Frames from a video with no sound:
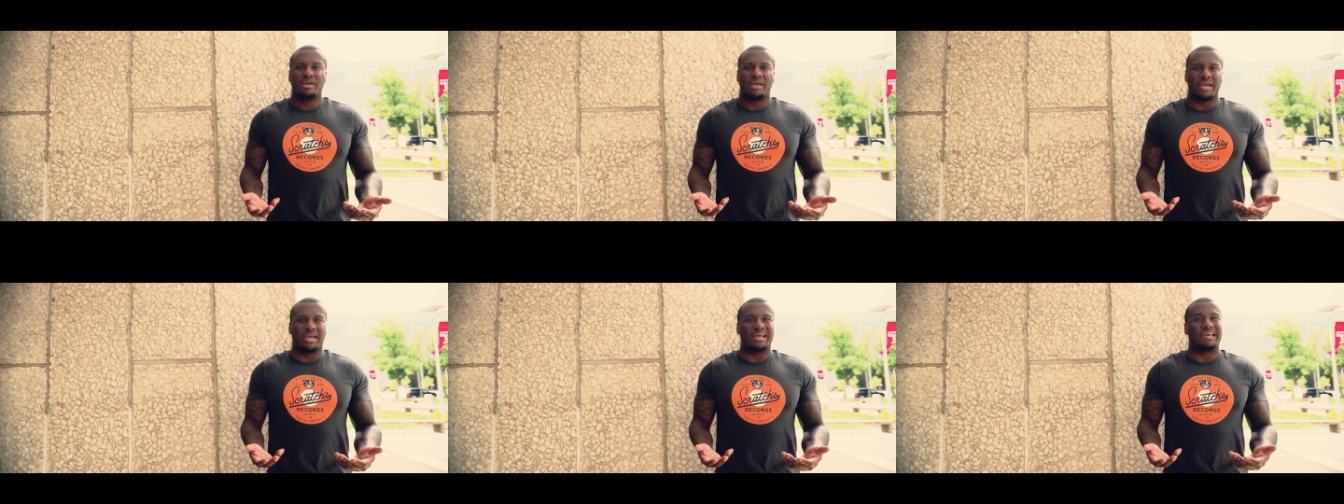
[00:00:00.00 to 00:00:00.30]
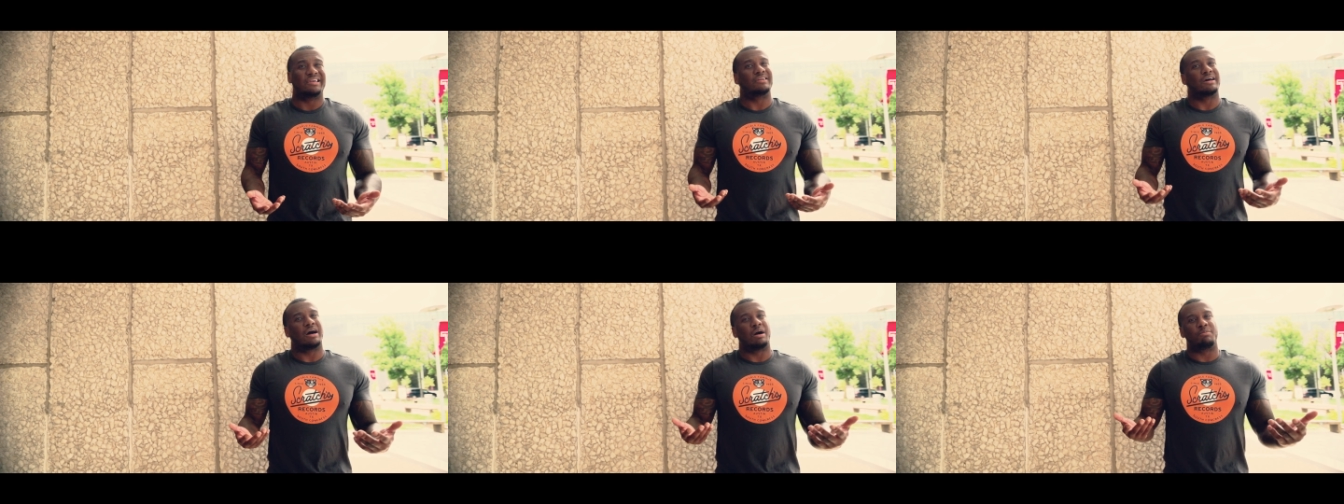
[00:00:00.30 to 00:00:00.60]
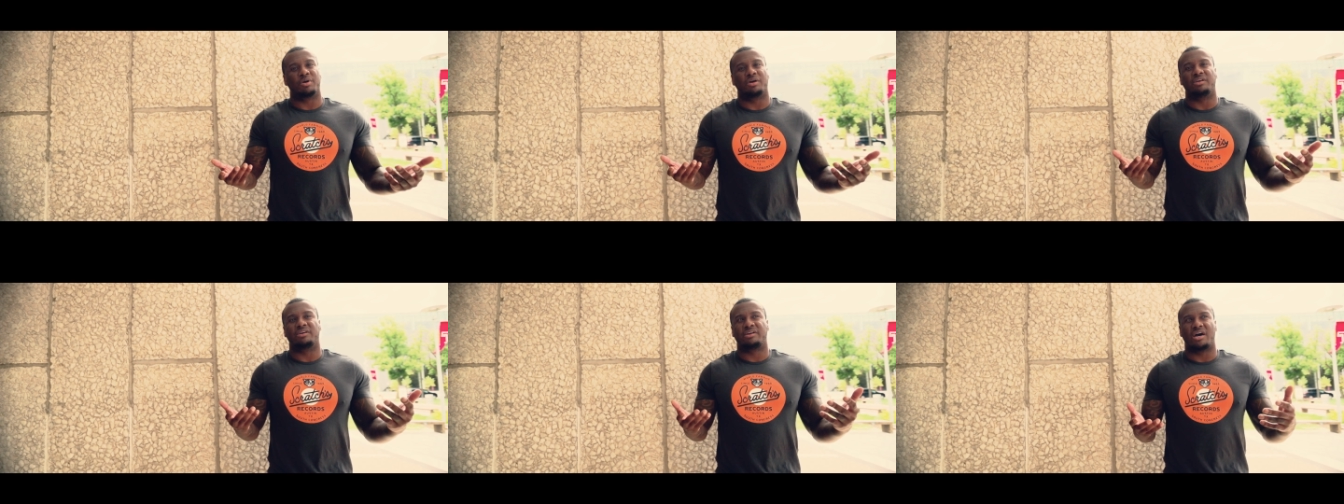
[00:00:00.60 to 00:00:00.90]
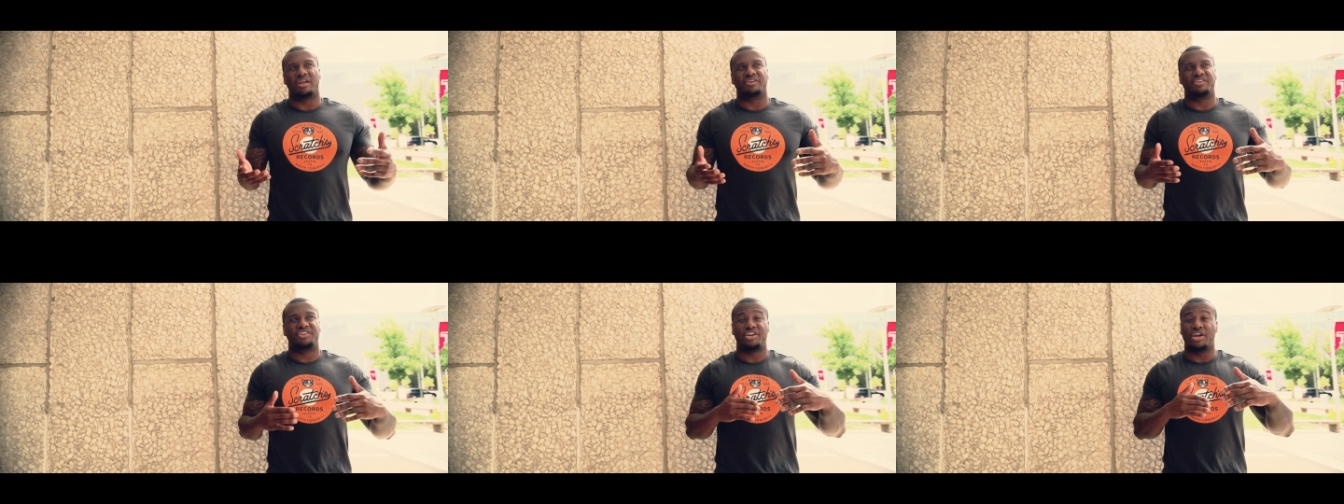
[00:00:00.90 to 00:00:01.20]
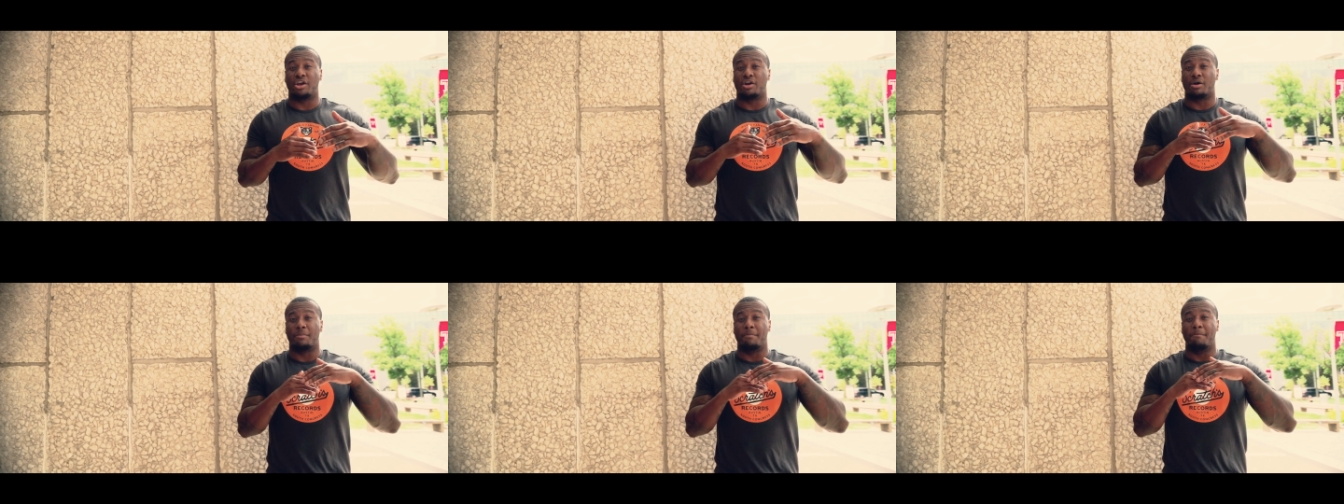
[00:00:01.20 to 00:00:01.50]
And I'm going to kind of
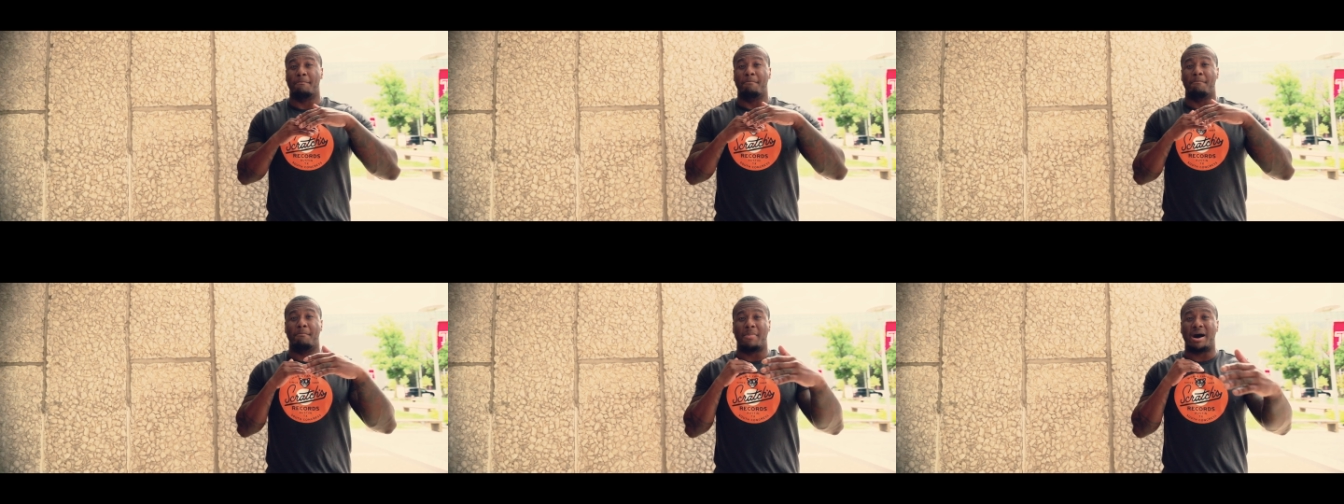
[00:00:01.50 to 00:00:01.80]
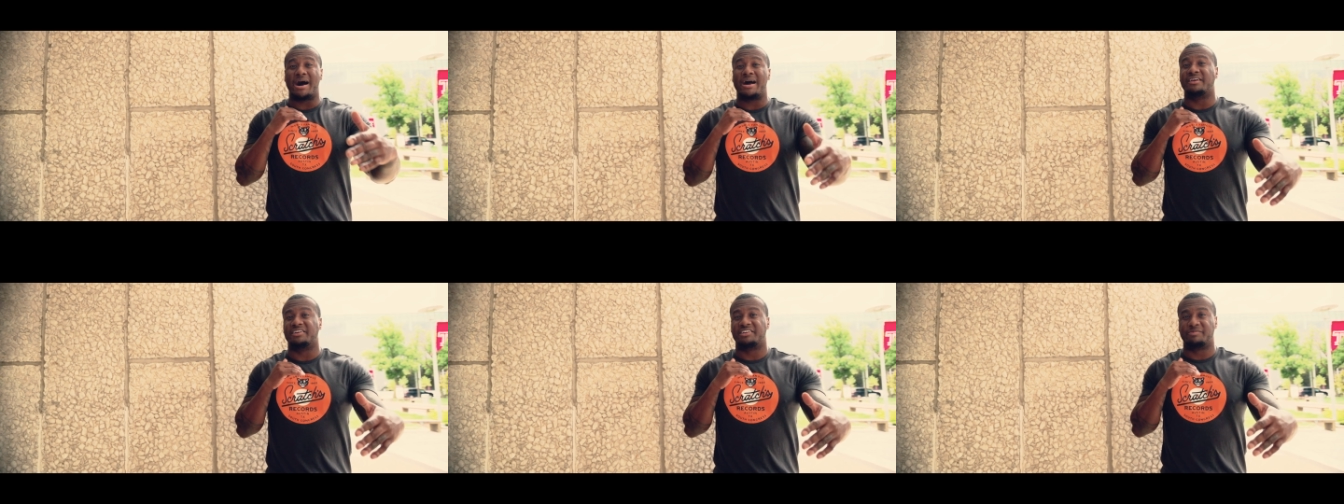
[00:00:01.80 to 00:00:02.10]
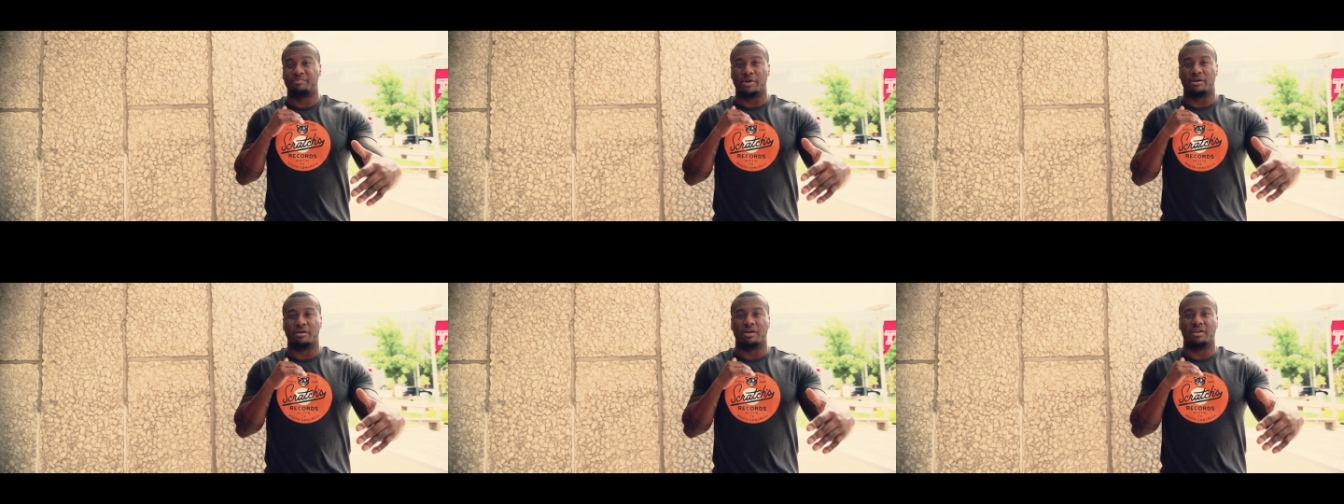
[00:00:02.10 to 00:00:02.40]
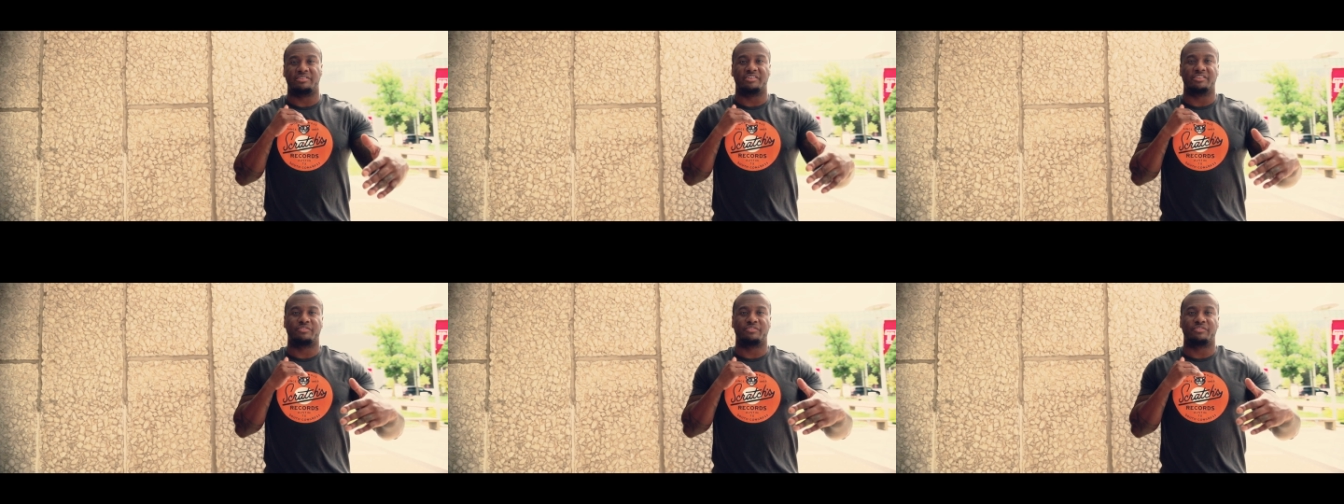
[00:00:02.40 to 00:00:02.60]
share my experience